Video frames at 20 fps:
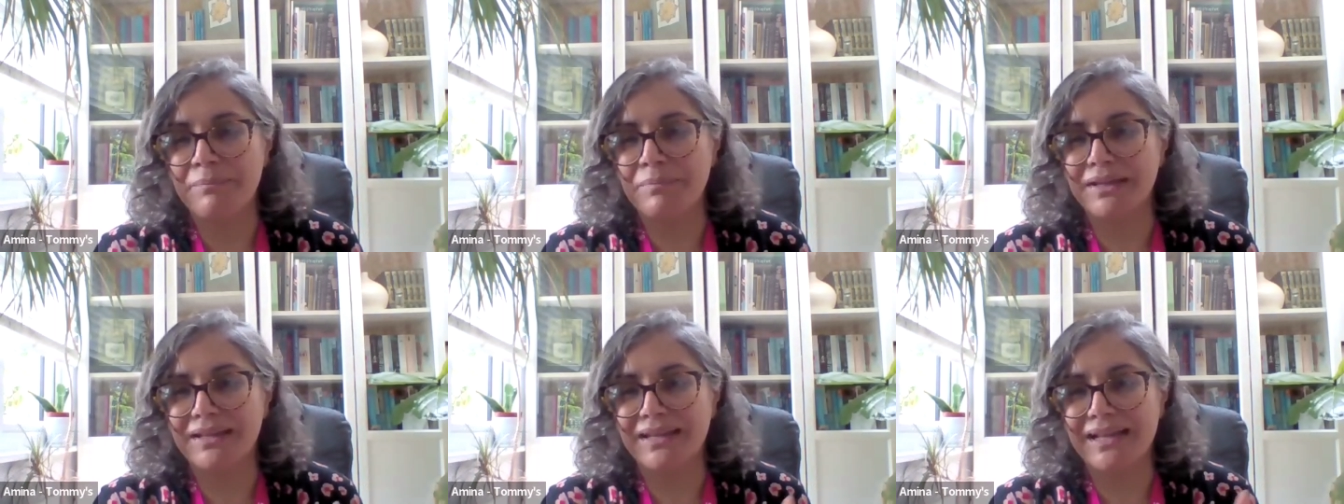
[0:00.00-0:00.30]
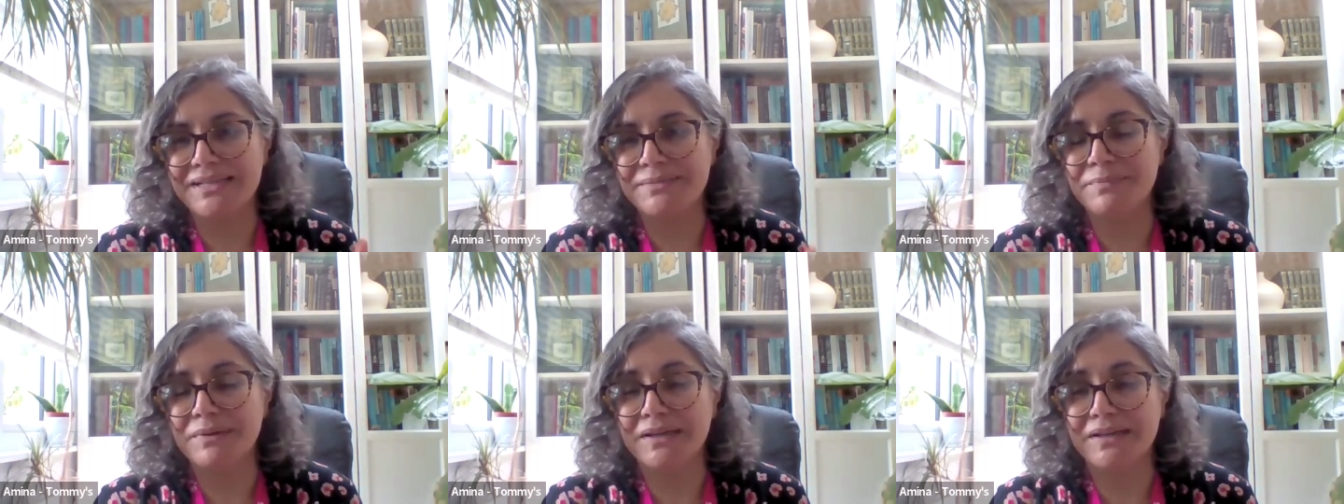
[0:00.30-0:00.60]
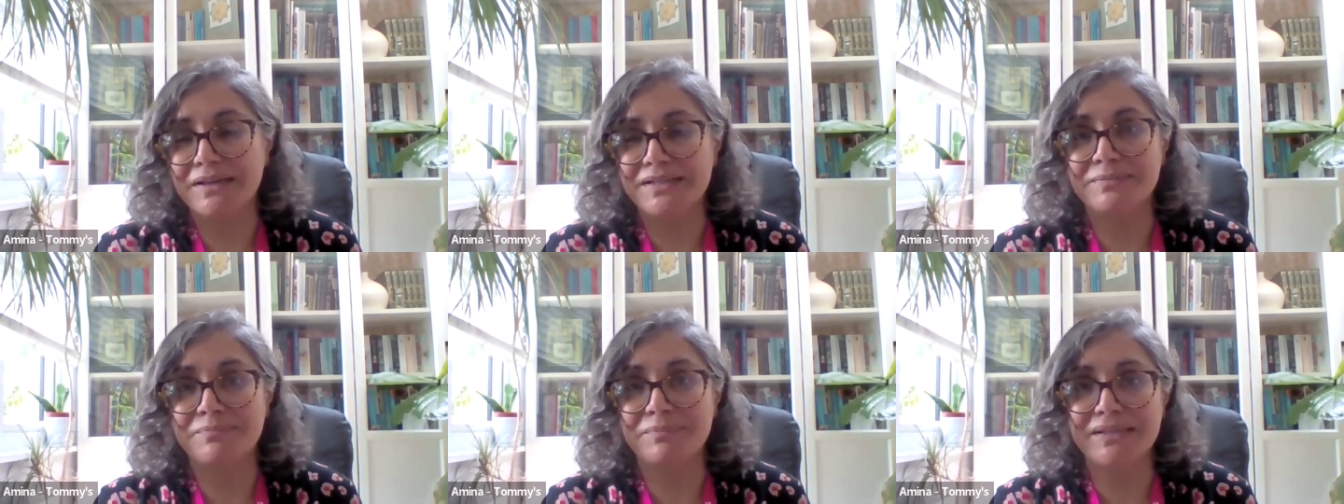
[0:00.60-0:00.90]
but that's
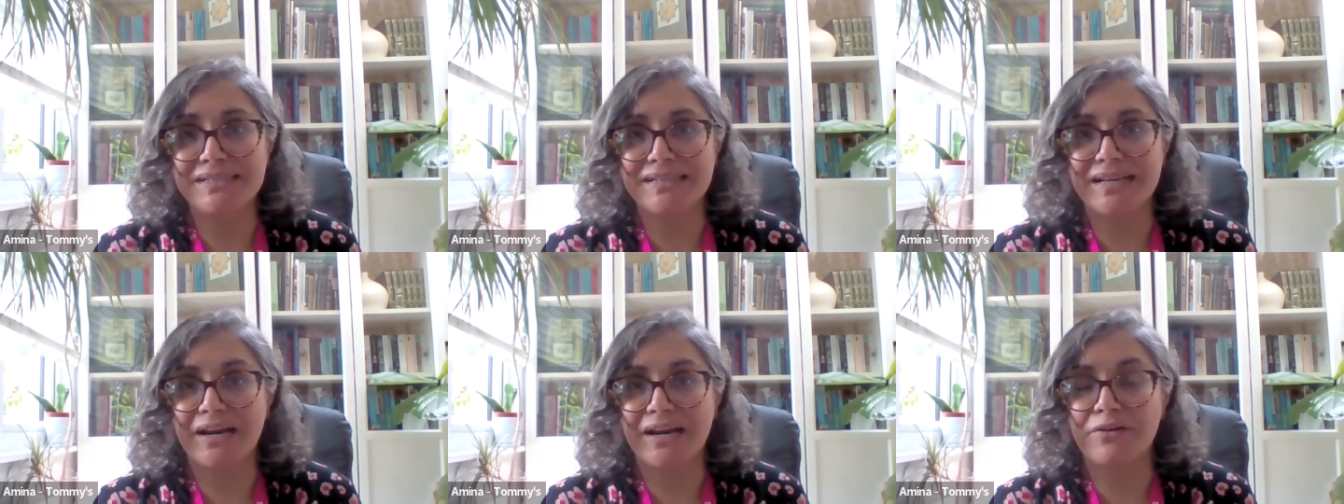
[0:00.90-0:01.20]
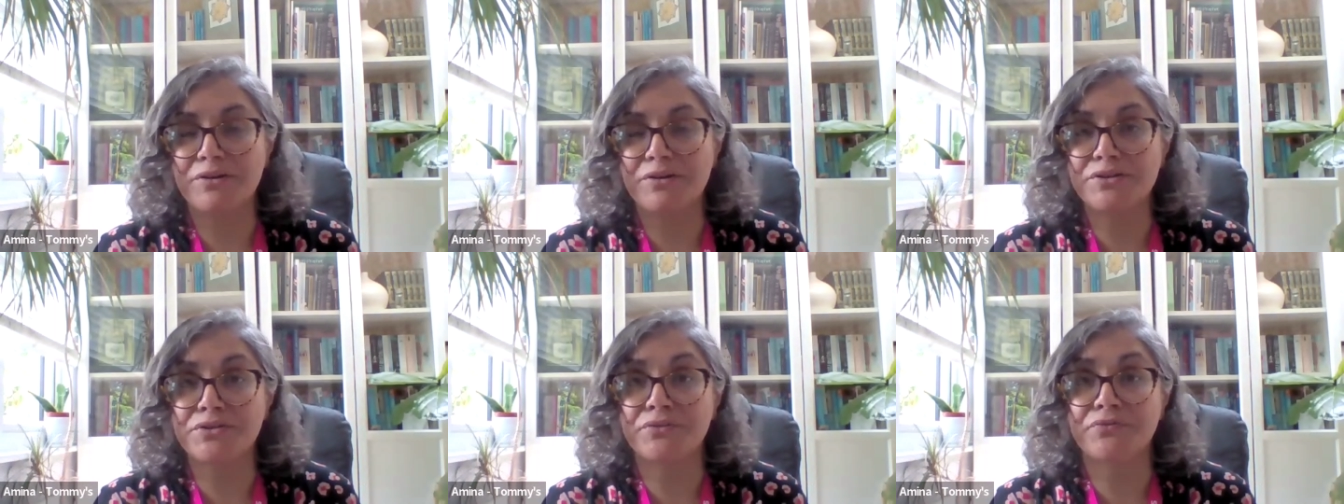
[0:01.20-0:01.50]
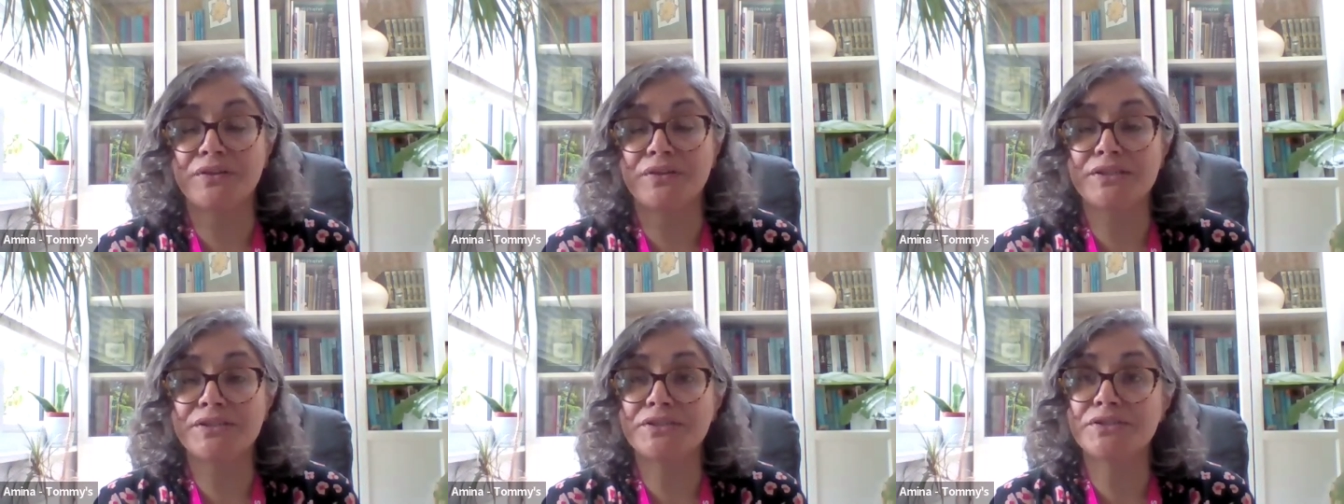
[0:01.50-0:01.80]
because miscarriage refers